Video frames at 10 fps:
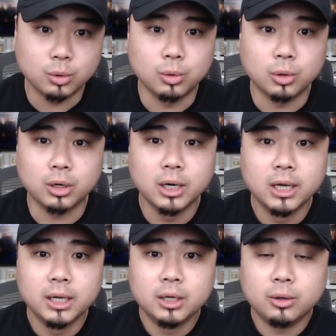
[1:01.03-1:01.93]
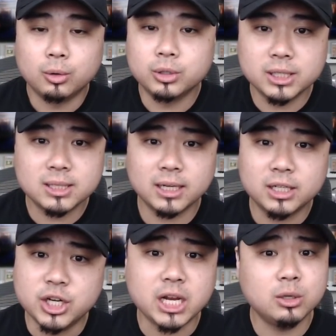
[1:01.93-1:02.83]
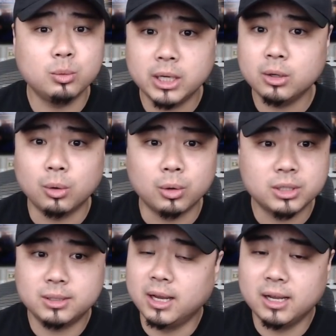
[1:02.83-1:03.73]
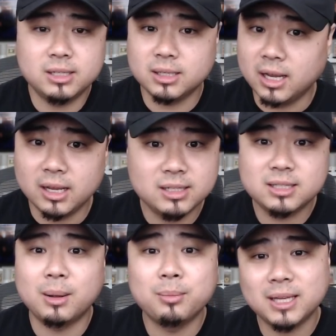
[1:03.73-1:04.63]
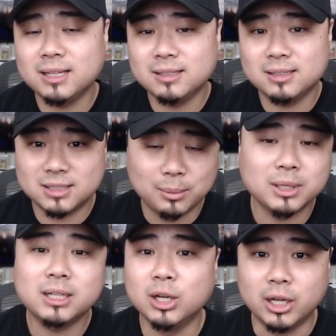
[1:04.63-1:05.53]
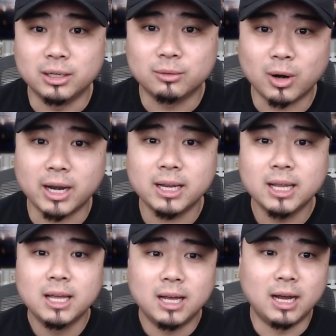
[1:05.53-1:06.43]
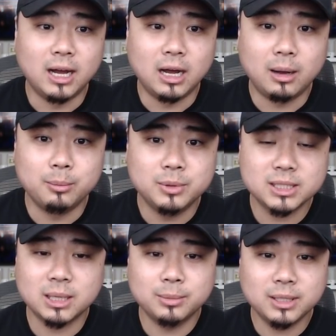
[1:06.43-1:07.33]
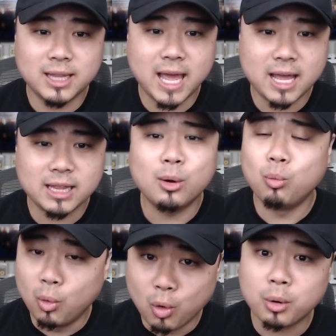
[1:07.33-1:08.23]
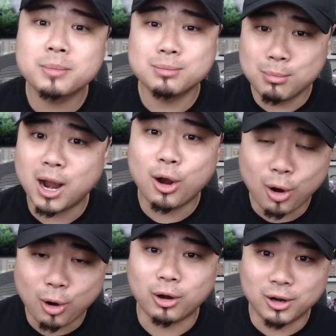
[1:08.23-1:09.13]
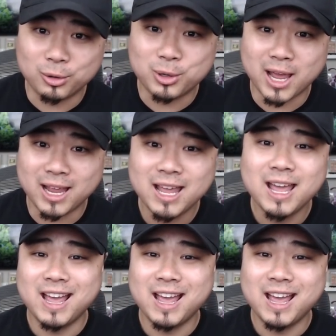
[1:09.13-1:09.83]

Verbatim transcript: or or just like genuine or just it's something something good right um just something that that warms my heart okay